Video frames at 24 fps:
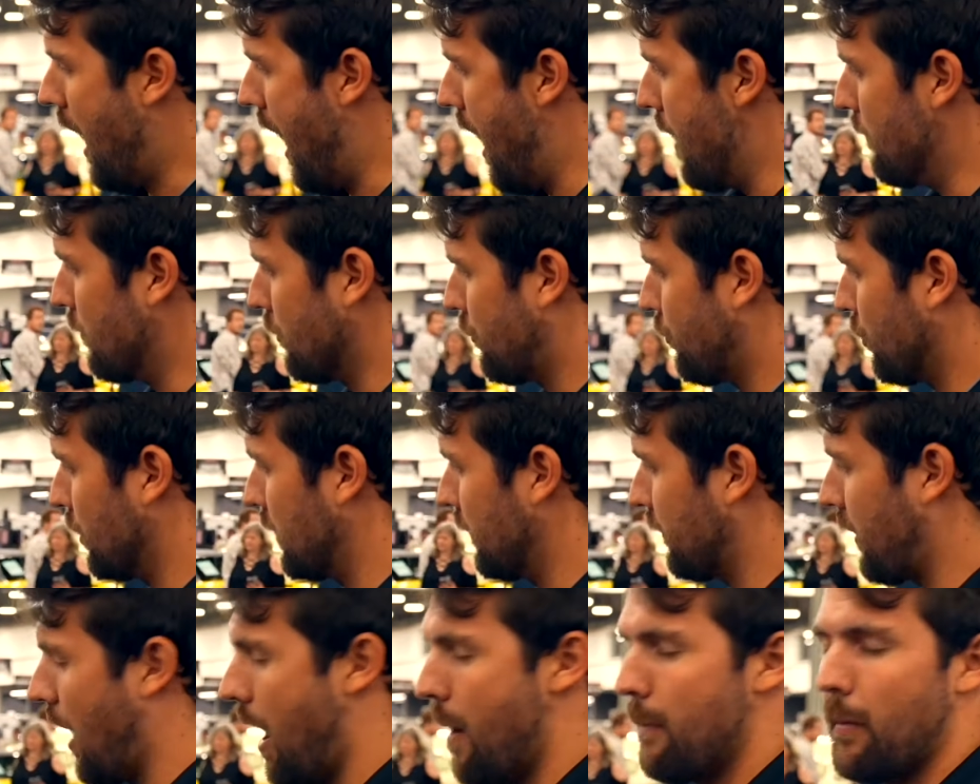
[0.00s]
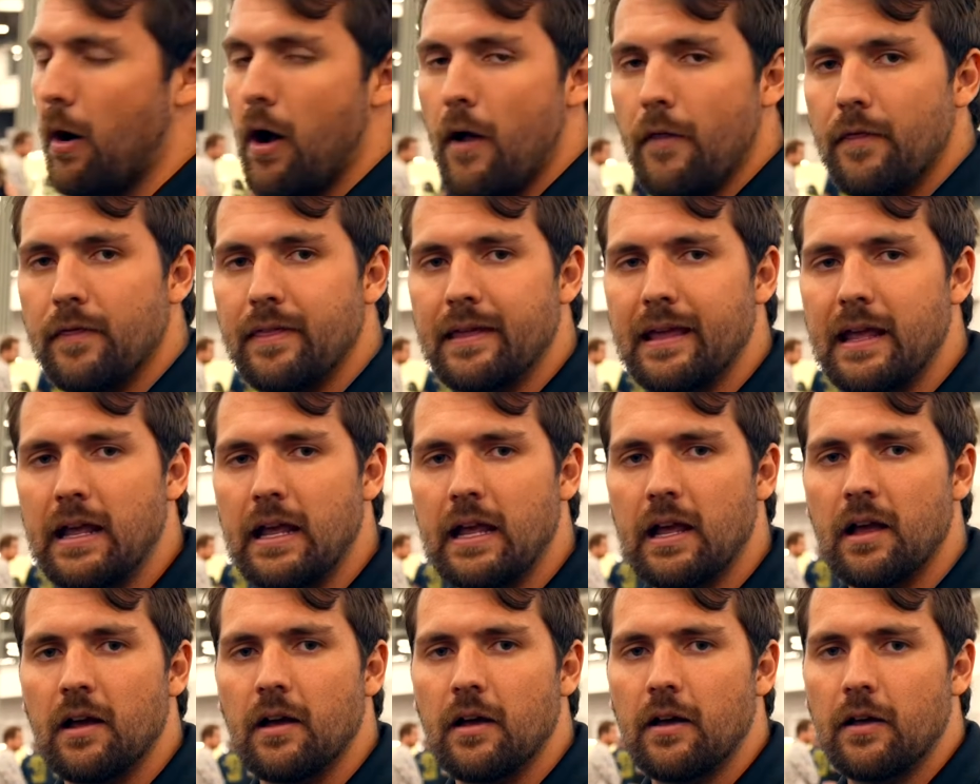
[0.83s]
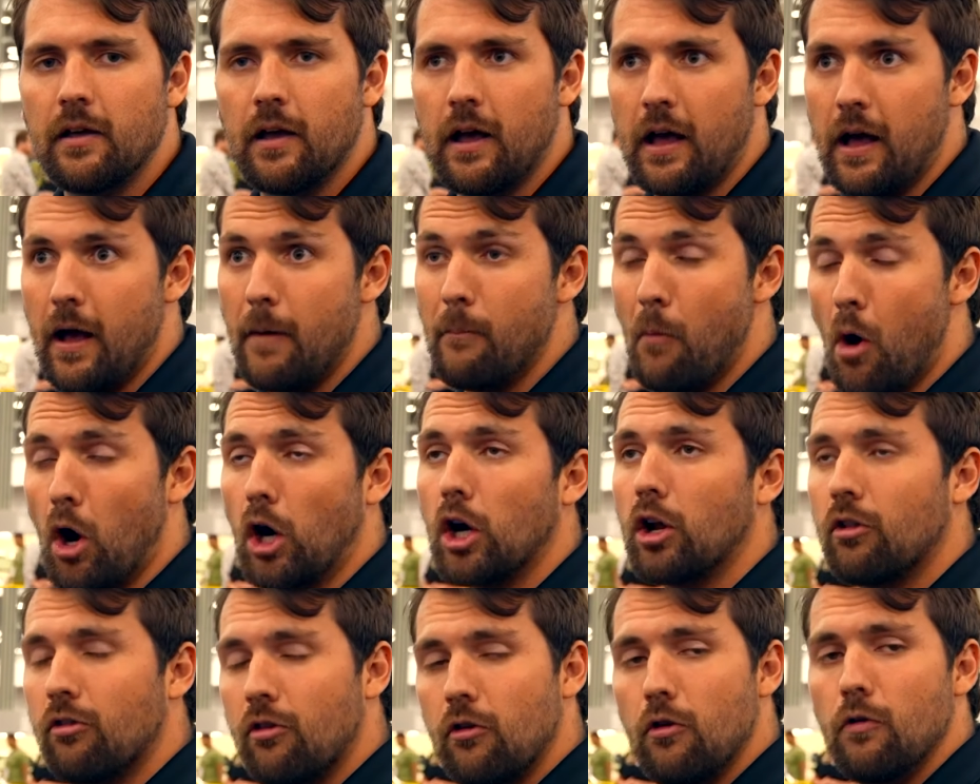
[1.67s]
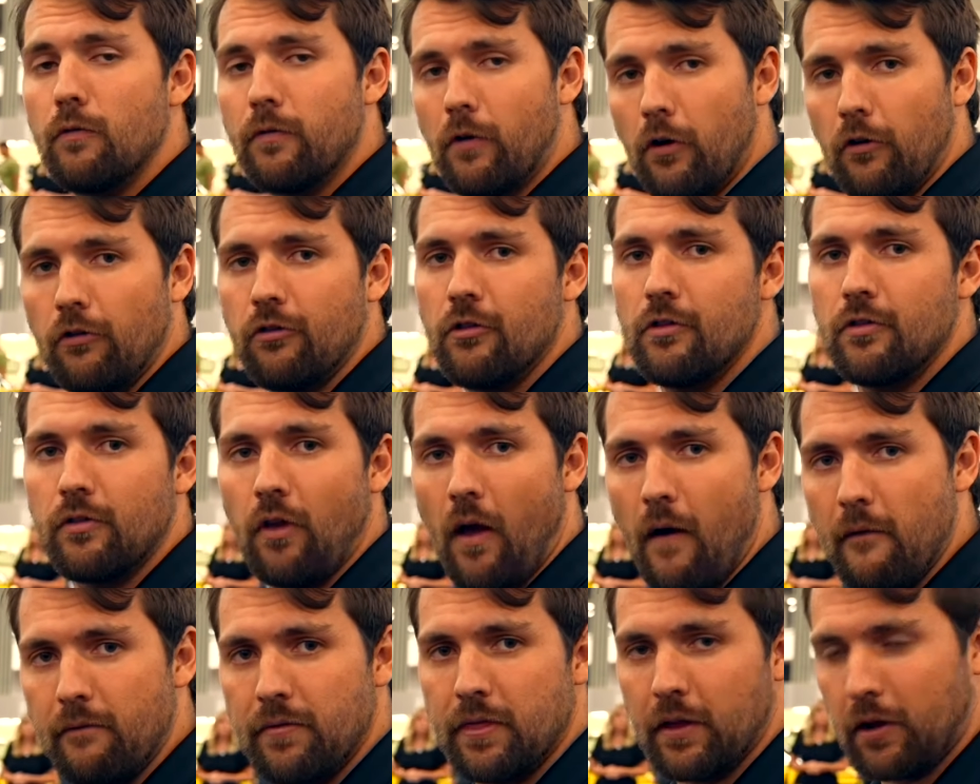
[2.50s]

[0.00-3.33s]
which would have come on the Mark II versions of the